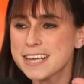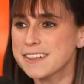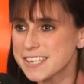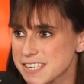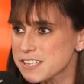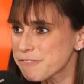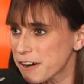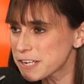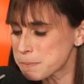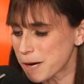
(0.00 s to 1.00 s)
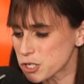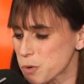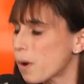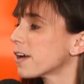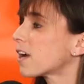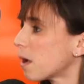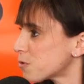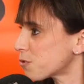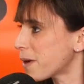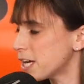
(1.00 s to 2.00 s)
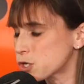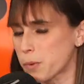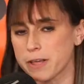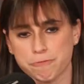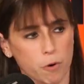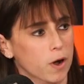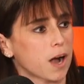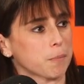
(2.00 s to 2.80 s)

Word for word: this is a very special one, comes from A twenty-four.